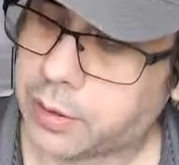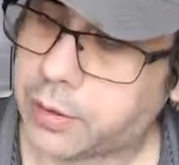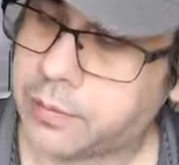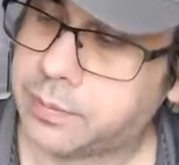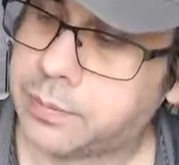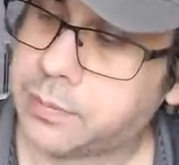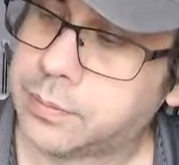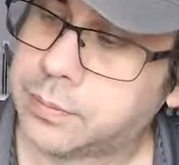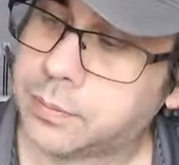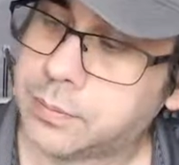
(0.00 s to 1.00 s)
a
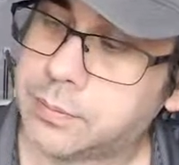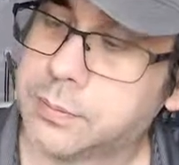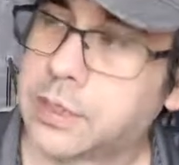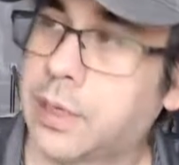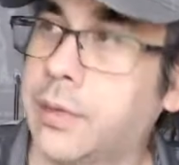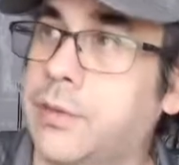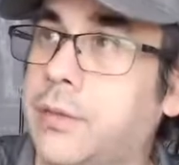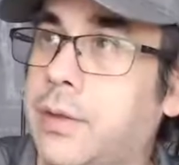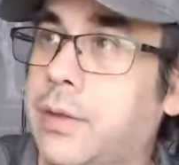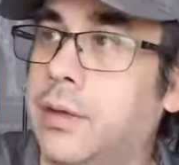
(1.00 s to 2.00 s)

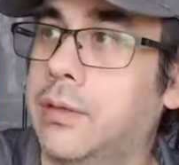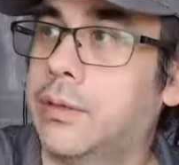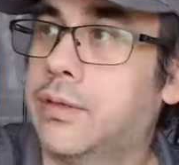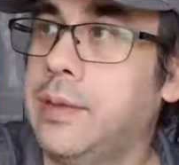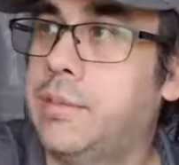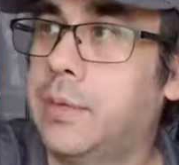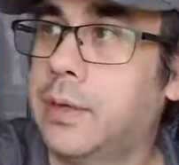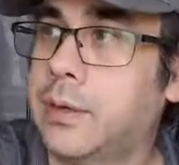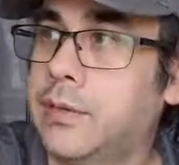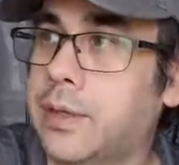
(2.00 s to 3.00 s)

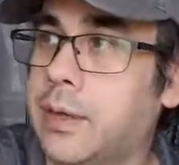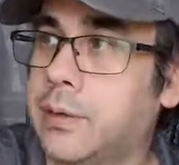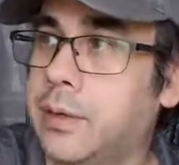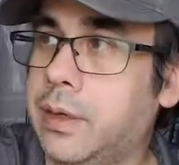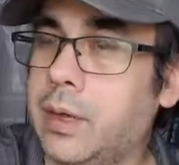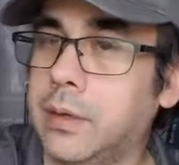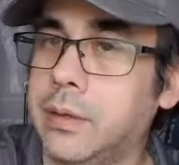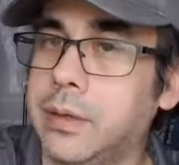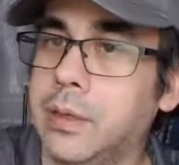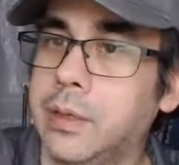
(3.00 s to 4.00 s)
steampunk style
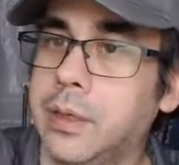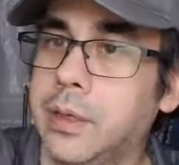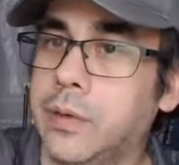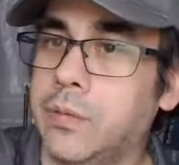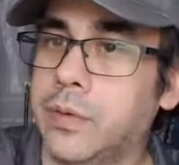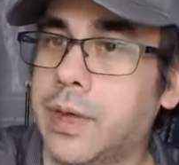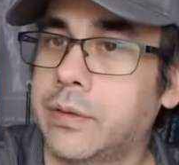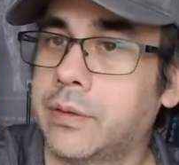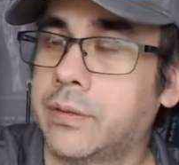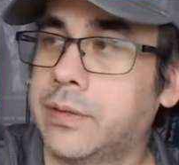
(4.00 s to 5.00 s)
goggle
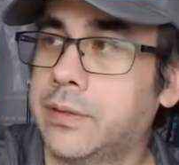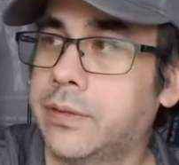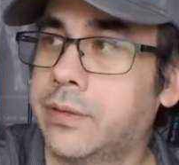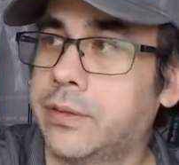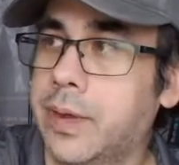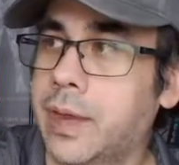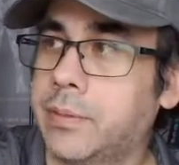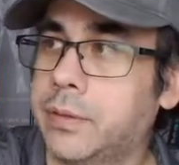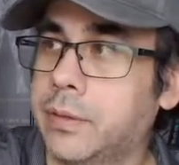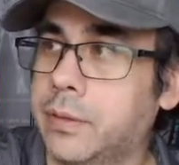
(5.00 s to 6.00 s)
without the rest of the strap.